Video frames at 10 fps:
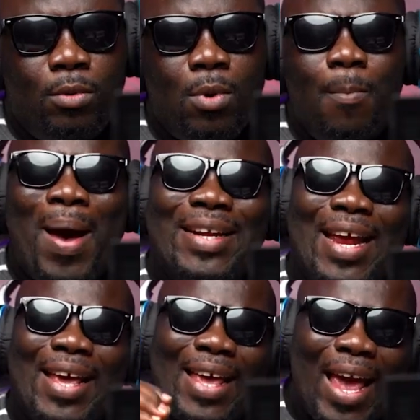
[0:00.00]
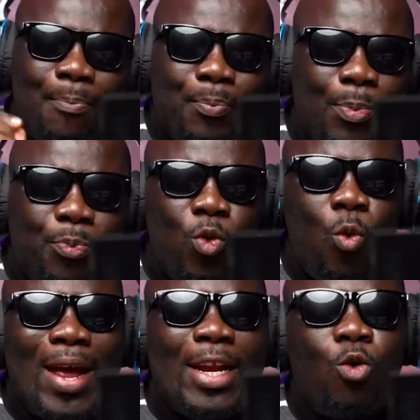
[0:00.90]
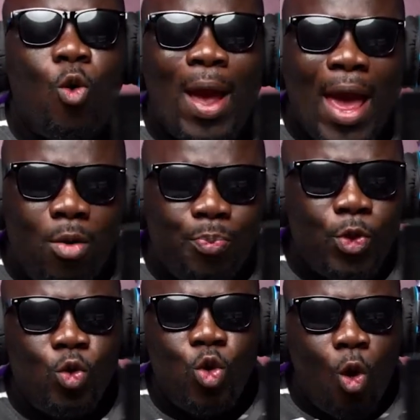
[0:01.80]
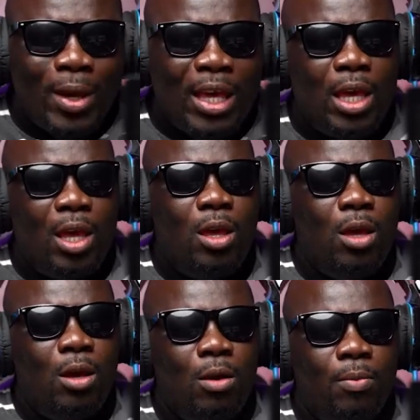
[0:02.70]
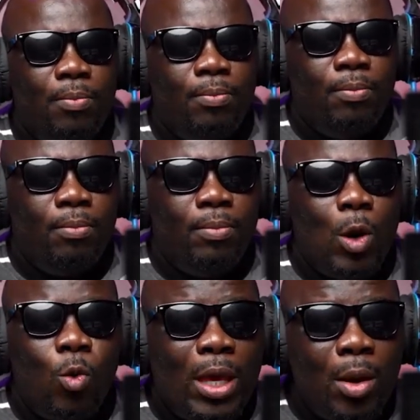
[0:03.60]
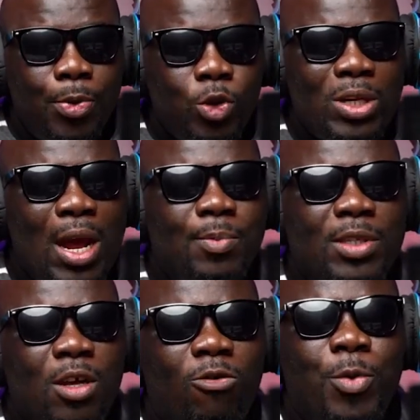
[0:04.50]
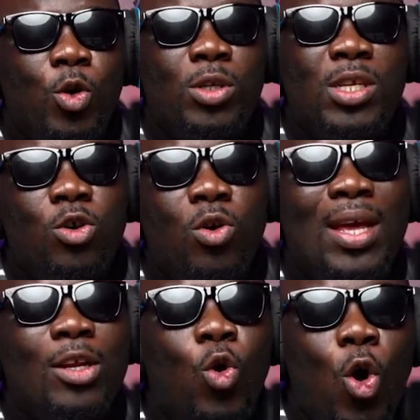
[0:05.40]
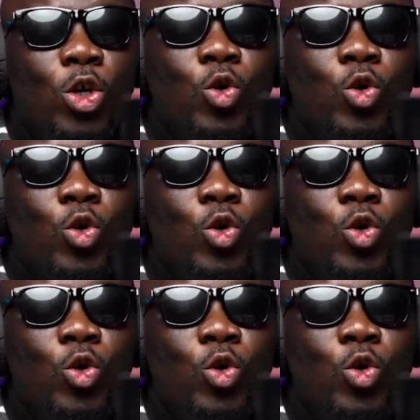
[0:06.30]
But then get people where they go help you low-key. They will keep it to themselves because they know that God go